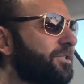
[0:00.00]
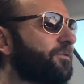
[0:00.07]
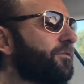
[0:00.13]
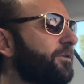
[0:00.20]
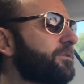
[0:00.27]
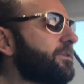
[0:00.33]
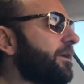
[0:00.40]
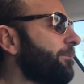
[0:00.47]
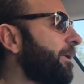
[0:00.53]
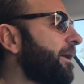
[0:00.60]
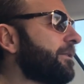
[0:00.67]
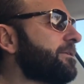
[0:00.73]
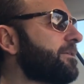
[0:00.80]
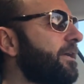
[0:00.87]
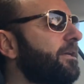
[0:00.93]
just feels like
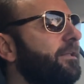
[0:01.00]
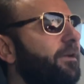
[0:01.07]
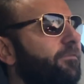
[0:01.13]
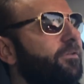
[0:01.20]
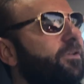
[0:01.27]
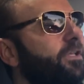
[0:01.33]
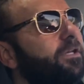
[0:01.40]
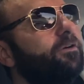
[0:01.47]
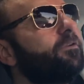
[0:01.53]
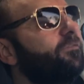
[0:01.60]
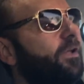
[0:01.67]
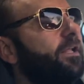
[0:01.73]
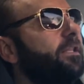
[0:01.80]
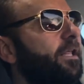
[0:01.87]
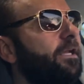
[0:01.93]
man, this guy could have he could
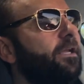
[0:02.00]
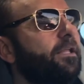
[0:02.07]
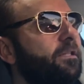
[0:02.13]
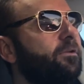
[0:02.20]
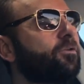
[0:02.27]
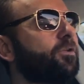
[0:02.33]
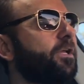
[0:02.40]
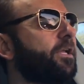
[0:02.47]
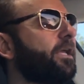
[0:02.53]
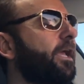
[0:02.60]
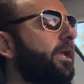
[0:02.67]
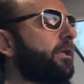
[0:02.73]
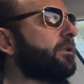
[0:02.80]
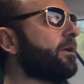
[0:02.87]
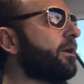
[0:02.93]
have had like literally any
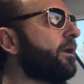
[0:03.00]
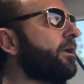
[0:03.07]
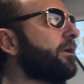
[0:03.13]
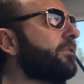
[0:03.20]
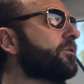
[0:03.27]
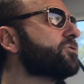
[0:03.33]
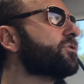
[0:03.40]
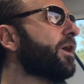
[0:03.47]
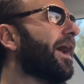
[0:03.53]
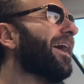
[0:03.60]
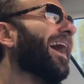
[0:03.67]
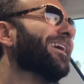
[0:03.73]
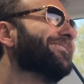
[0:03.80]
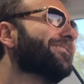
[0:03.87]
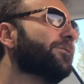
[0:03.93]
hand. There's a,
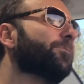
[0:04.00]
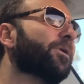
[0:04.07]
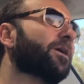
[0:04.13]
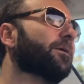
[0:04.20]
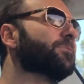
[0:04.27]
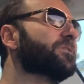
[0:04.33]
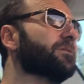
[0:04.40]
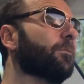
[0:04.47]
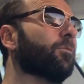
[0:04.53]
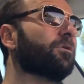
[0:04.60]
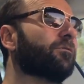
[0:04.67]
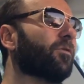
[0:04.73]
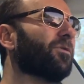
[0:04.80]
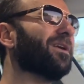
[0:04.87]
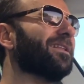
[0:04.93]
I, I did pick up somewhat
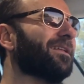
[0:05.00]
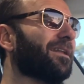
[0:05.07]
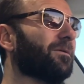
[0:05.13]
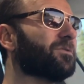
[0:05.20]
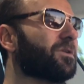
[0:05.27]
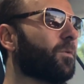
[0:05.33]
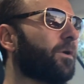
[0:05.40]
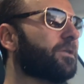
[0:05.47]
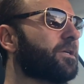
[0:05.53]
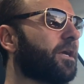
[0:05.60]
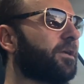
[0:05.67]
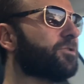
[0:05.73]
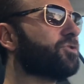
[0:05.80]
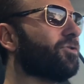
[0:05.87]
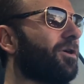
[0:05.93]
of a read that he was quite
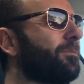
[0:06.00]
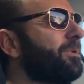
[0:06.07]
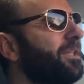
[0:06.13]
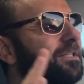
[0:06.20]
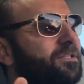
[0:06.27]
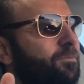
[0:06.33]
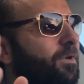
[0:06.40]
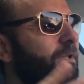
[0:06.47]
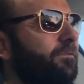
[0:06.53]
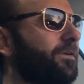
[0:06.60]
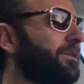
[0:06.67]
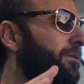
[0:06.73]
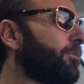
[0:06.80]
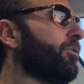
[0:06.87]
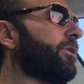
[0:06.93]
kind of strong, but that's irrelevant. The